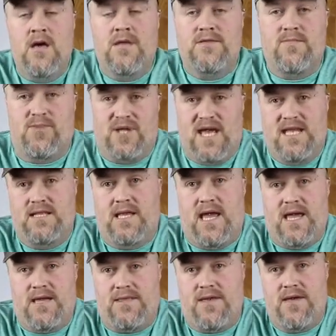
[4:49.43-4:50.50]
The blade
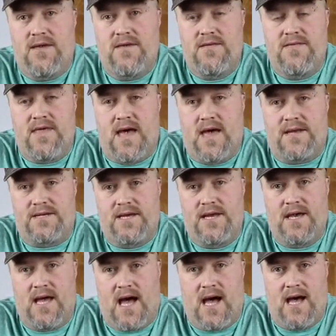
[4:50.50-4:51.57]
length that
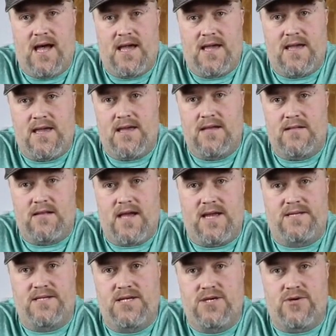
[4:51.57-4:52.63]
I
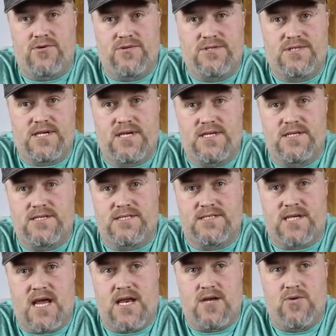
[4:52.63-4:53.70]
like to use
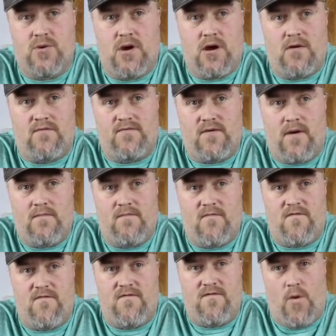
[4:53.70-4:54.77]
is anywhere from
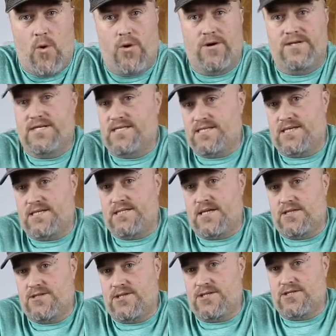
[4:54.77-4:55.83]
4 to 6
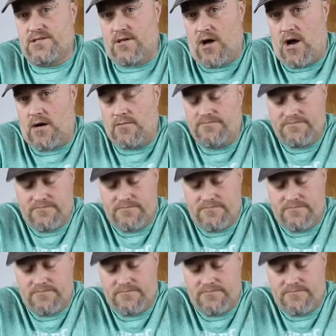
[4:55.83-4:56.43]
inches long.